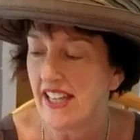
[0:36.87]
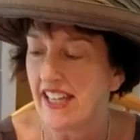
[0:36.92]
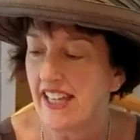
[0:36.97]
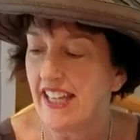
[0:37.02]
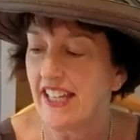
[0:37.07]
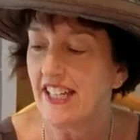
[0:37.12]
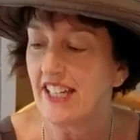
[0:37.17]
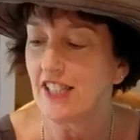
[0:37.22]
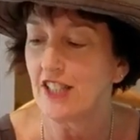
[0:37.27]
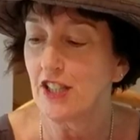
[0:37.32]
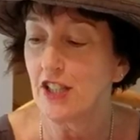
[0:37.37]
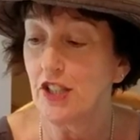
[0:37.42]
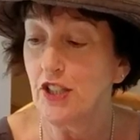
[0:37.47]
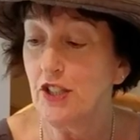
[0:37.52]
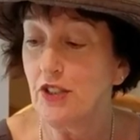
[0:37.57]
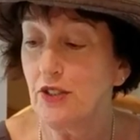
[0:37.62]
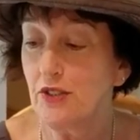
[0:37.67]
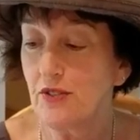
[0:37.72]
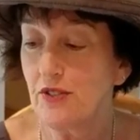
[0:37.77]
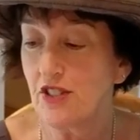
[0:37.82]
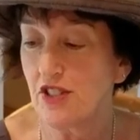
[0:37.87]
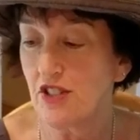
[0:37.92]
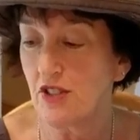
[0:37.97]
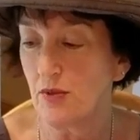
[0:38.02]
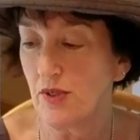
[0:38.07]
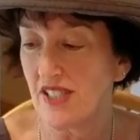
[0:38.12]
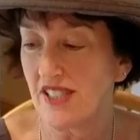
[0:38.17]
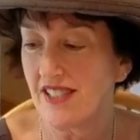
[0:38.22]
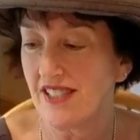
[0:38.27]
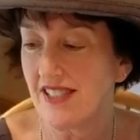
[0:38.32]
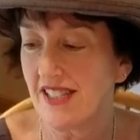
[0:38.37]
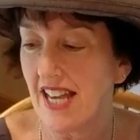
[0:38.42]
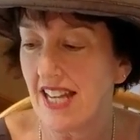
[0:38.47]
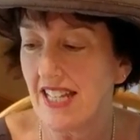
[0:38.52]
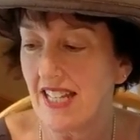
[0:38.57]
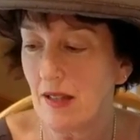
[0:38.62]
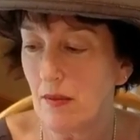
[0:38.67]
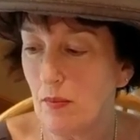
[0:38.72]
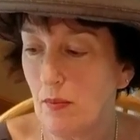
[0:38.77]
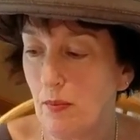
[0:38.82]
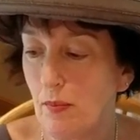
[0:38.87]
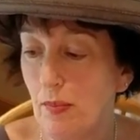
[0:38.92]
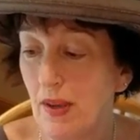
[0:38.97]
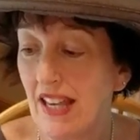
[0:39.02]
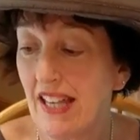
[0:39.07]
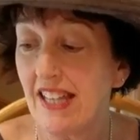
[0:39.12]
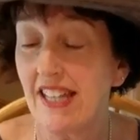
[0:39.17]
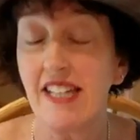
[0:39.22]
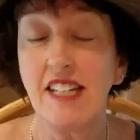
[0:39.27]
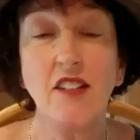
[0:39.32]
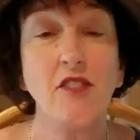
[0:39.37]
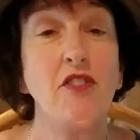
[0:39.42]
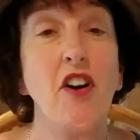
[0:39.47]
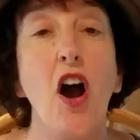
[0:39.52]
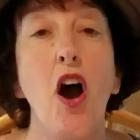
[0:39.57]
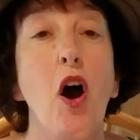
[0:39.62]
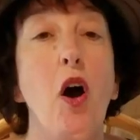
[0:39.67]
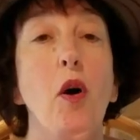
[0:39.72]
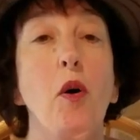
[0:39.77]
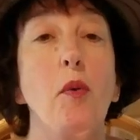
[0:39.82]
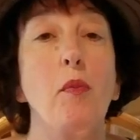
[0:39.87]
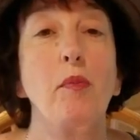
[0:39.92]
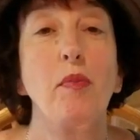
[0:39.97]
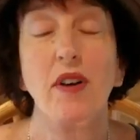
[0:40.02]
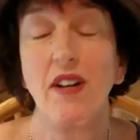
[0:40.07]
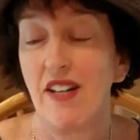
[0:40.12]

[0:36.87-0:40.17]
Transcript: It alludes to a steady beacon of hope